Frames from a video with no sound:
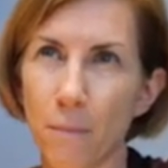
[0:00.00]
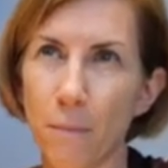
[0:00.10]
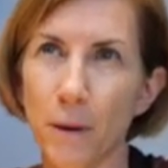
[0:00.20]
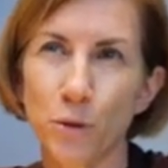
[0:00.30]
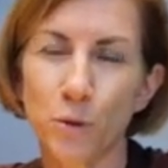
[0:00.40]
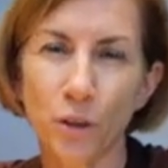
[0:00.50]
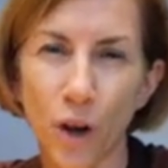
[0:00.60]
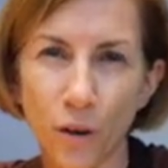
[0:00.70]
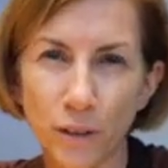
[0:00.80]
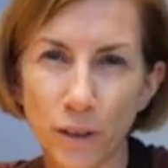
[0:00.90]
but you can
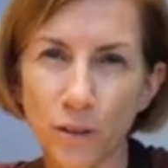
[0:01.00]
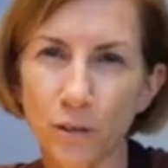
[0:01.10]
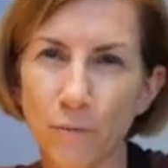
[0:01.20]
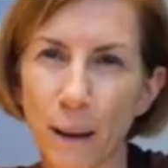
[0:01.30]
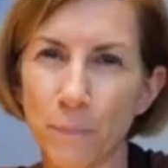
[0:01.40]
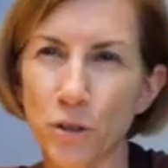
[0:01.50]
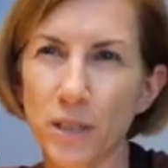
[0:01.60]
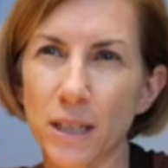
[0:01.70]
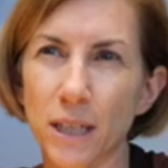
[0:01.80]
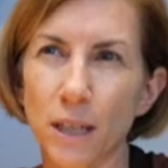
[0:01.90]
only look at rap
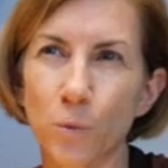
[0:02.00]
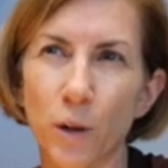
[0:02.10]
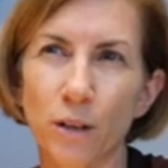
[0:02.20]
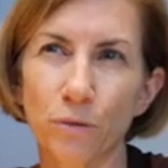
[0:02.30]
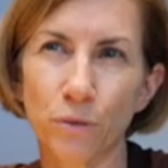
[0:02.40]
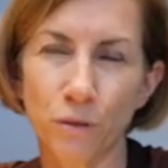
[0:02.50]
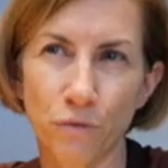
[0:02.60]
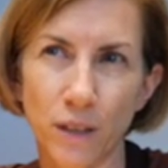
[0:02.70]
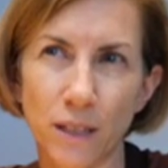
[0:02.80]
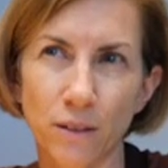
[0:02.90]
music in what it
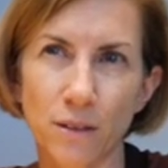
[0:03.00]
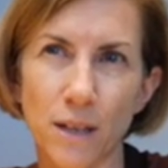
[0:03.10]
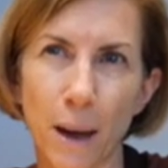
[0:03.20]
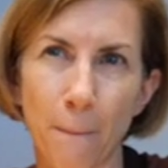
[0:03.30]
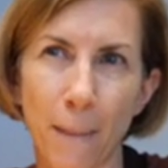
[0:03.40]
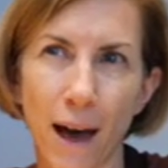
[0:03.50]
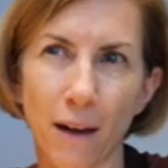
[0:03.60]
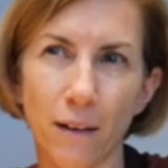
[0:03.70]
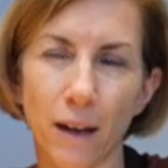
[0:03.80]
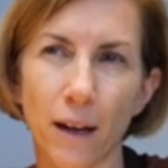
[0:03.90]
reveals
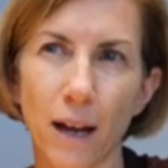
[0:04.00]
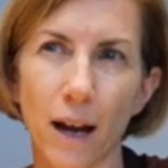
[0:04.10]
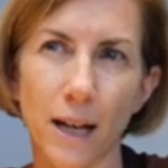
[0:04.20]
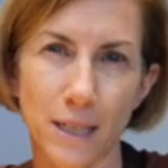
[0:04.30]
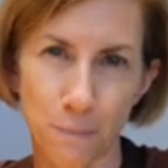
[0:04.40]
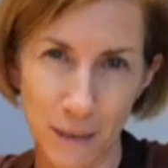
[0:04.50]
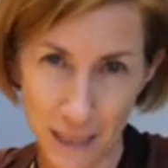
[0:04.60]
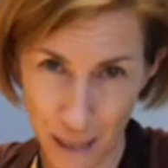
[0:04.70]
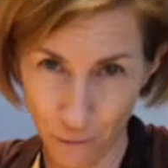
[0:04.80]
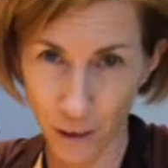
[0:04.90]
about a
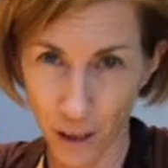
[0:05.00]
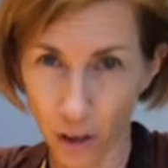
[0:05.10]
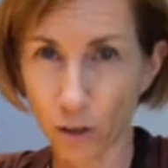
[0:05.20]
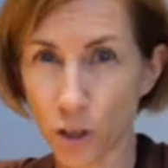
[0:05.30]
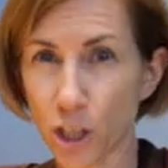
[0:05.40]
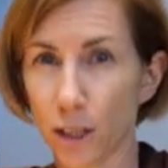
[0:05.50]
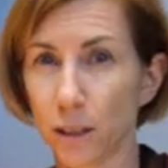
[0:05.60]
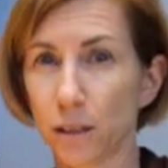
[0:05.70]
specific culture.